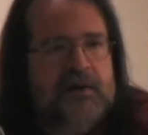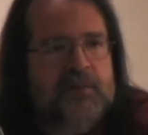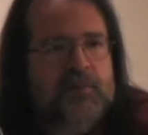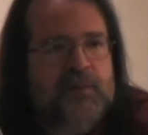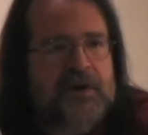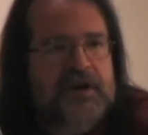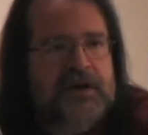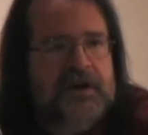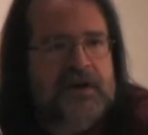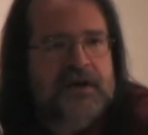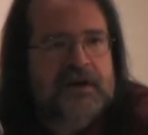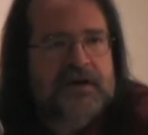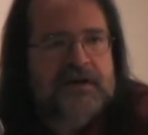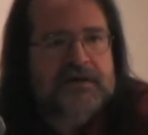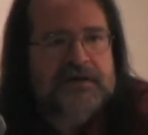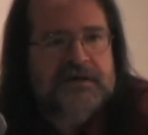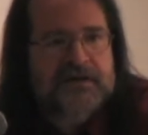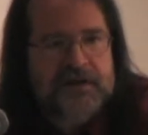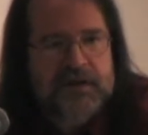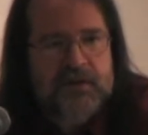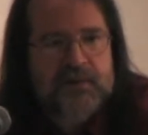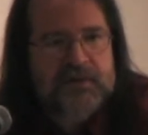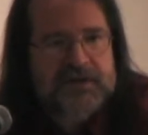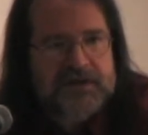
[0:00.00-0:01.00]
because
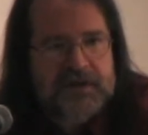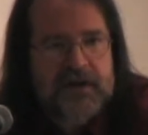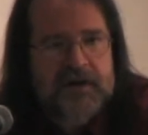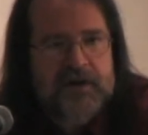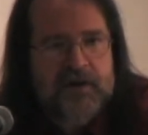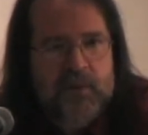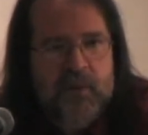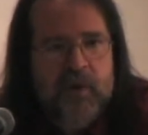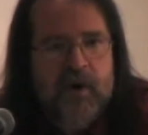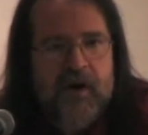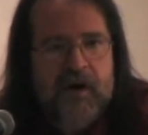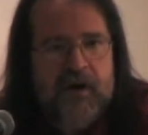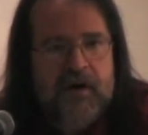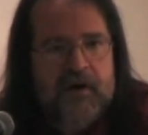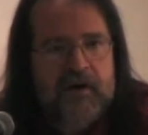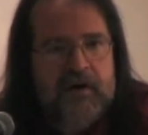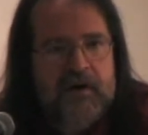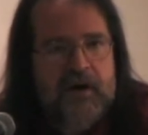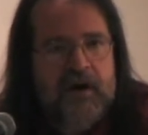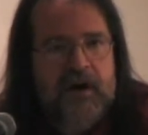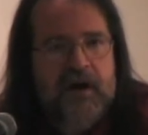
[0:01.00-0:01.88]
it was underwater.